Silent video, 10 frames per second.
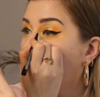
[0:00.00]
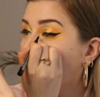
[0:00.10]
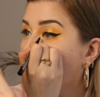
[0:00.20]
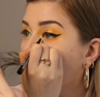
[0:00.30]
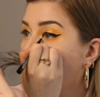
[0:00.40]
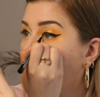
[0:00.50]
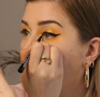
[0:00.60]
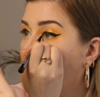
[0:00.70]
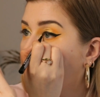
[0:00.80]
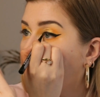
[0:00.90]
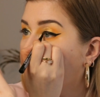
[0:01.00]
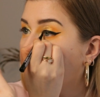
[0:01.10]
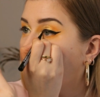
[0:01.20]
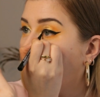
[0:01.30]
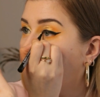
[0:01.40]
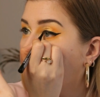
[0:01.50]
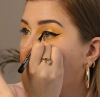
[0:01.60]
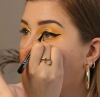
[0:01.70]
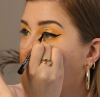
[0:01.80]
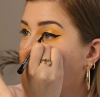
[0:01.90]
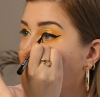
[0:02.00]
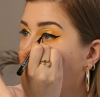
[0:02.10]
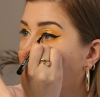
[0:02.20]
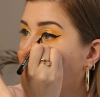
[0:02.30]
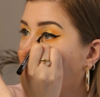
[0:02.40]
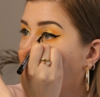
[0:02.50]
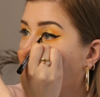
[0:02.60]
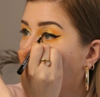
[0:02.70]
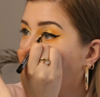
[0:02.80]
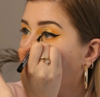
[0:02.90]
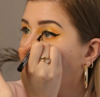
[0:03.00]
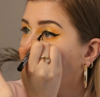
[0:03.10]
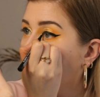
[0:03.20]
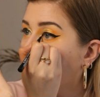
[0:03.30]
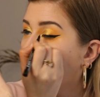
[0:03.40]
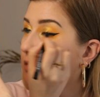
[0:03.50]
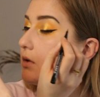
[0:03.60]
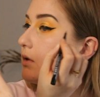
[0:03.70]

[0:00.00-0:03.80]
but it's also very precise and easy to use,